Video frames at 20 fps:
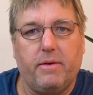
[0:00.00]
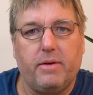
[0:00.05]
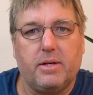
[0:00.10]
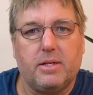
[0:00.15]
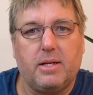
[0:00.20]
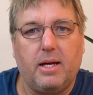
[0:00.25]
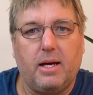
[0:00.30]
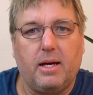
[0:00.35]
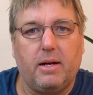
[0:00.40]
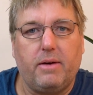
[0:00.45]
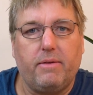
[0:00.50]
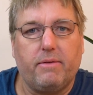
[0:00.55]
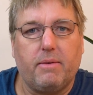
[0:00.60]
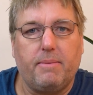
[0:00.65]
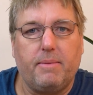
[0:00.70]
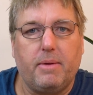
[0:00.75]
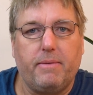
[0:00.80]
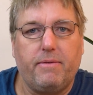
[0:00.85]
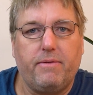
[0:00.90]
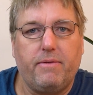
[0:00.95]
is taken
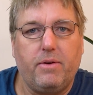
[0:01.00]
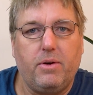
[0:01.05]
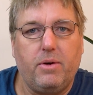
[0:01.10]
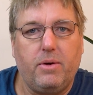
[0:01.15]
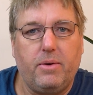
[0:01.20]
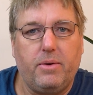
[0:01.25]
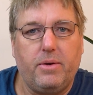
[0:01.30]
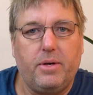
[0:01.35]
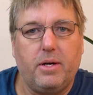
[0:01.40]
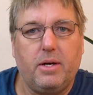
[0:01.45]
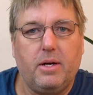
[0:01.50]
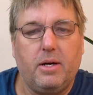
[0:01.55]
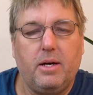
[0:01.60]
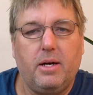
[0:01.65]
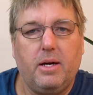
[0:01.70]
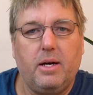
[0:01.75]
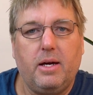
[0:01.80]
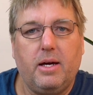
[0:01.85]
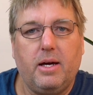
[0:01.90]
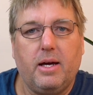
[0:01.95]
from the food
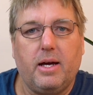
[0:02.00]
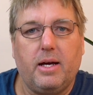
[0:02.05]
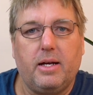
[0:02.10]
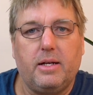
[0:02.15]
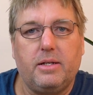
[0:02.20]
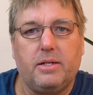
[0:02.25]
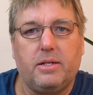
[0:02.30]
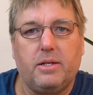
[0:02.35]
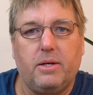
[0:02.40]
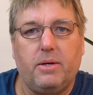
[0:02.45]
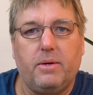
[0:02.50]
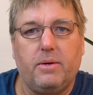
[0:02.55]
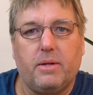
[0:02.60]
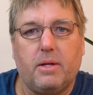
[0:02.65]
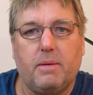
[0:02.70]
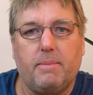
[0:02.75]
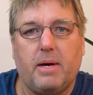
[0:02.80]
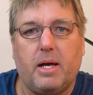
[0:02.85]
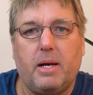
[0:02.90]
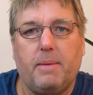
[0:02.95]
into
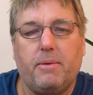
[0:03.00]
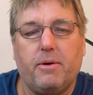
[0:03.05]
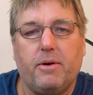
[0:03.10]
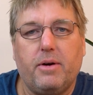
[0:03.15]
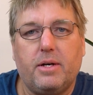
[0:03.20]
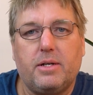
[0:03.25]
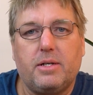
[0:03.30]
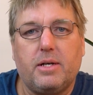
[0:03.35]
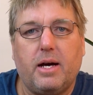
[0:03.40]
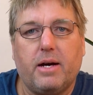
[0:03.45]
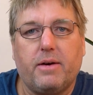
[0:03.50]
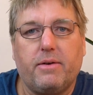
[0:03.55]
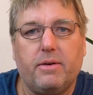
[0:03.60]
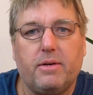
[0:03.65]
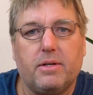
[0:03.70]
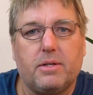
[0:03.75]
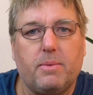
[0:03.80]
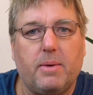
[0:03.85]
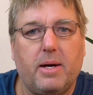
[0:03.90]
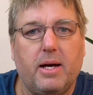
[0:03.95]
the Manipura
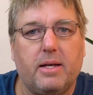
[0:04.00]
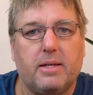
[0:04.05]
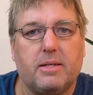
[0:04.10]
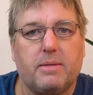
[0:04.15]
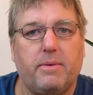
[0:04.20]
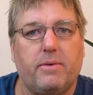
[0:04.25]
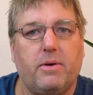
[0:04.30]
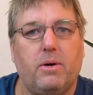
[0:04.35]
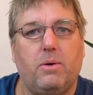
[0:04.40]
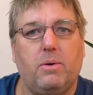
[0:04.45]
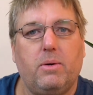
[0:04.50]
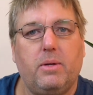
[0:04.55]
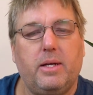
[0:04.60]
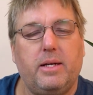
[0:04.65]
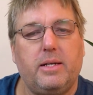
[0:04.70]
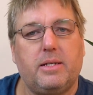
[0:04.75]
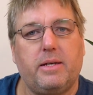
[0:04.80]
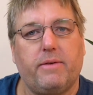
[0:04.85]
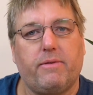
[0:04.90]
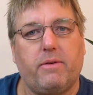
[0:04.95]
chakra as well. So we've got all
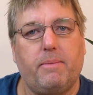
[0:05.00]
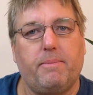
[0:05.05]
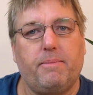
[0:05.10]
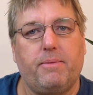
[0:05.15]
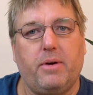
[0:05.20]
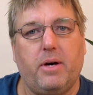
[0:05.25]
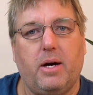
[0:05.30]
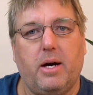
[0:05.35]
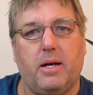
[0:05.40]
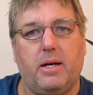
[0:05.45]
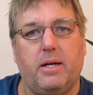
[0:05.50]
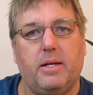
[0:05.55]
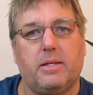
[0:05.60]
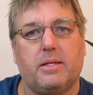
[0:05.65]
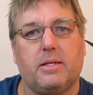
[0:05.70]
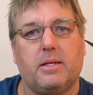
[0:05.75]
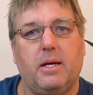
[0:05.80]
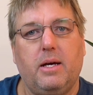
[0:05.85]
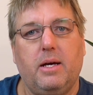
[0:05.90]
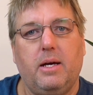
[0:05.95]
these different
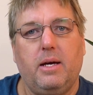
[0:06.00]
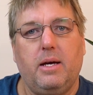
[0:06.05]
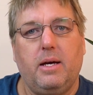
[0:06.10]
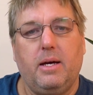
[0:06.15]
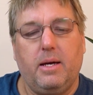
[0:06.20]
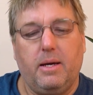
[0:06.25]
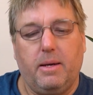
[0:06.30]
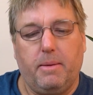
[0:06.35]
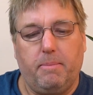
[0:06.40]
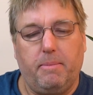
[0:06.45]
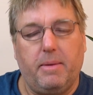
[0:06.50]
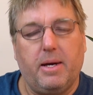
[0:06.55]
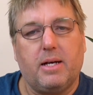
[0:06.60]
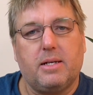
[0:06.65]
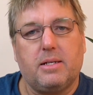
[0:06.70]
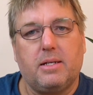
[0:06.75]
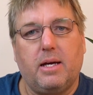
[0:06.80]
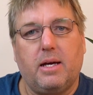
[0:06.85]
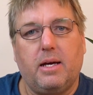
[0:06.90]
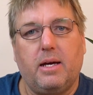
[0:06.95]
pranas
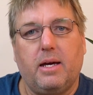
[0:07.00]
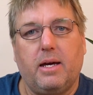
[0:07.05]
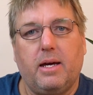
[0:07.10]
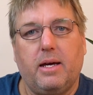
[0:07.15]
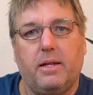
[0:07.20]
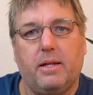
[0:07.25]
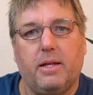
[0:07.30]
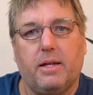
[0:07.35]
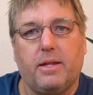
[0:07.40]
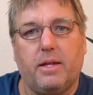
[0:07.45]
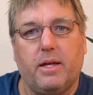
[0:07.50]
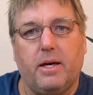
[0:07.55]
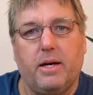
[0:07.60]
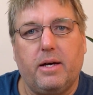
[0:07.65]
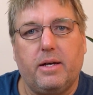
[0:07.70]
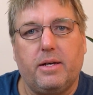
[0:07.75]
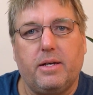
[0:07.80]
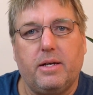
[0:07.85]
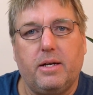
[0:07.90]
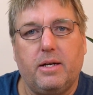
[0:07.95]
mixing in the
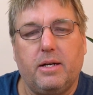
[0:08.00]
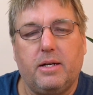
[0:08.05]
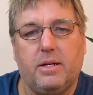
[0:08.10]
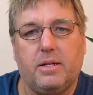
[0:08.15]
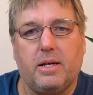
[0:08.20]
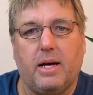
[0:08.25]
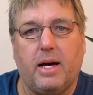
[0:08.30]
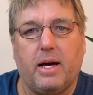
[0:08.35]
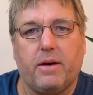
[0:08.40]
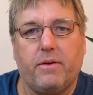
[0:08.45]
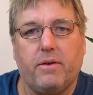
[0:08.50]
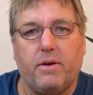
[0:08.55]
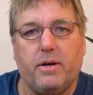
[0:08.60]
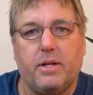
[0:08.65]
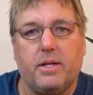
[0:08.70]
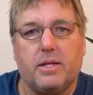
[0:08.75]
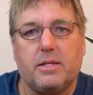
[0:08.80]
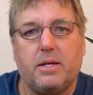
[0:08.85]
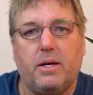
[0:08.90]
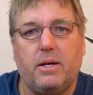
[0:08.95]
third chakra
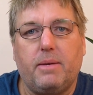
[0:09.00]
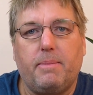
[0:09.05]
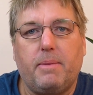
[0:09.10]
at the solar